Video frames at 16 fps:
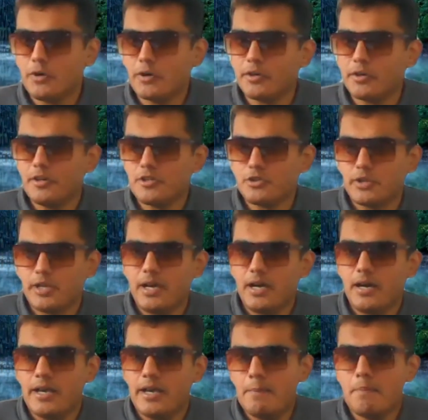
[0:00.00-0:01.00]
workers,
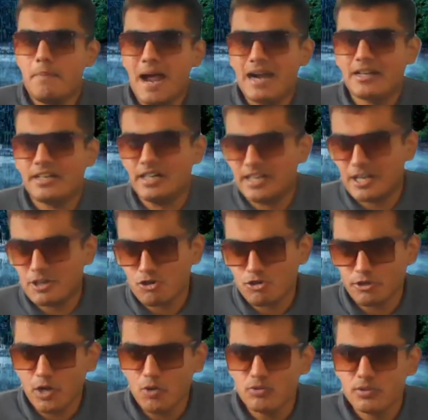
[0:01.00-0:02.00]
impacting
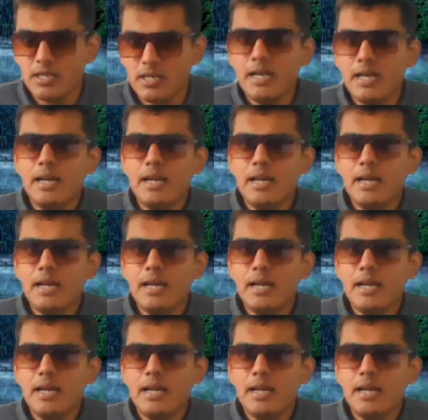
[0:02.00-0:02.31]
industrial growth.